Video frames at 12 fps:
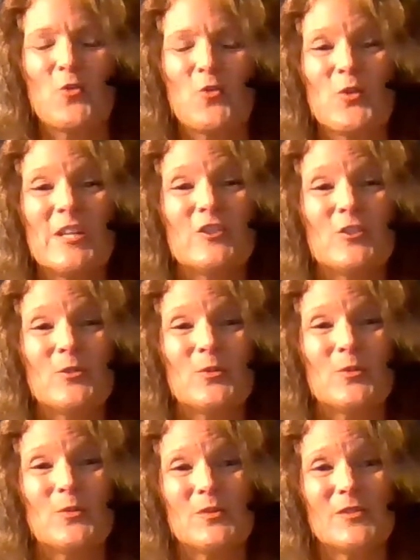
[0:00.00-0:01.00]
We
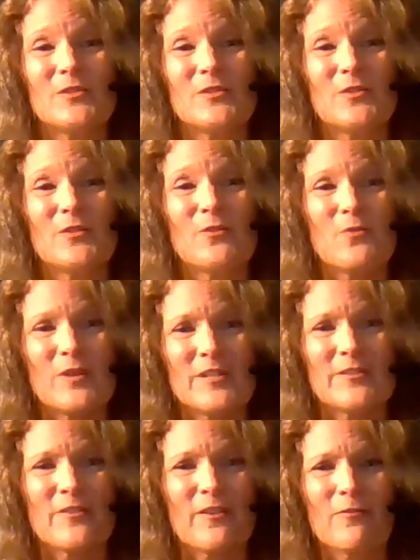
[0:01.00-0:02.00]
choose what
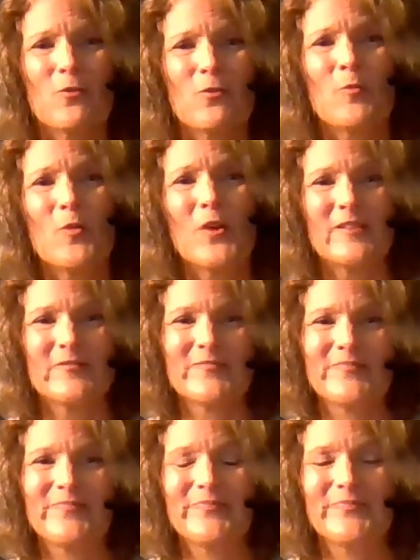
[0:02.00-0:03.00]
is our focal point.
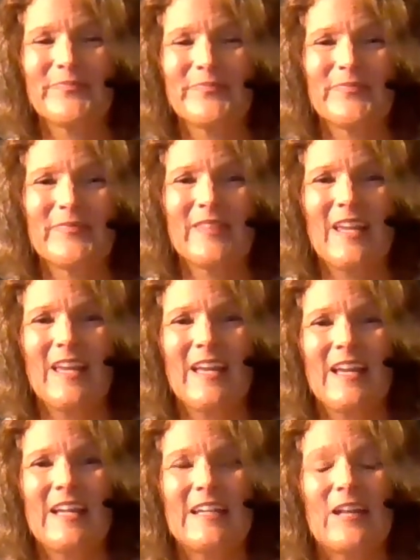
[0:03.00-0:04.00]

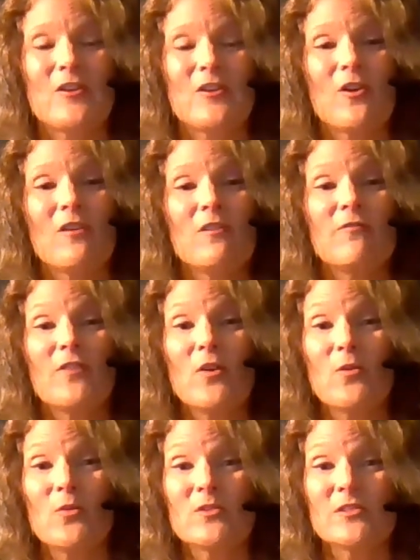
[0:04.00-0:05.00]
Now, there are
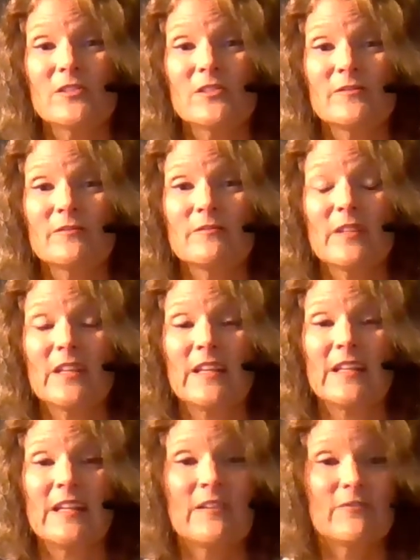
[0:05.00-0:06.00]
folks,
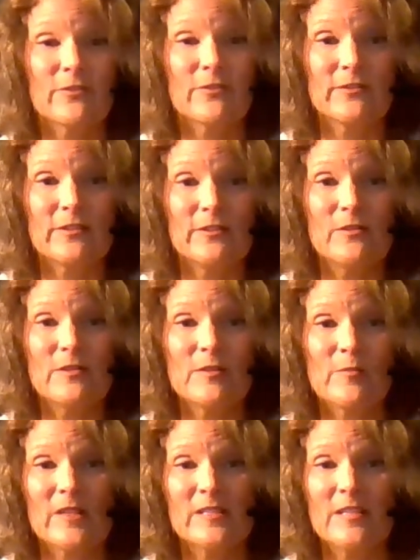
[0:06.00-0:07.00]
and I've learned to do
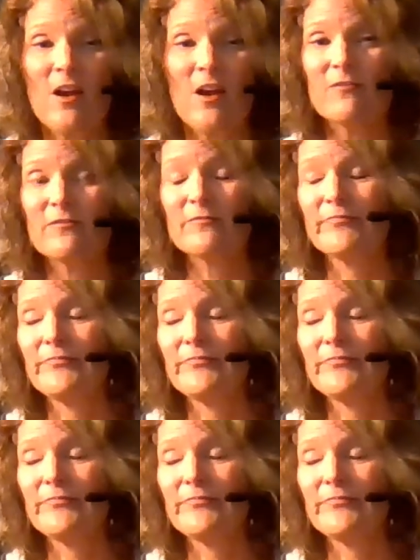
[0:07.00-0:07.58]
this myself.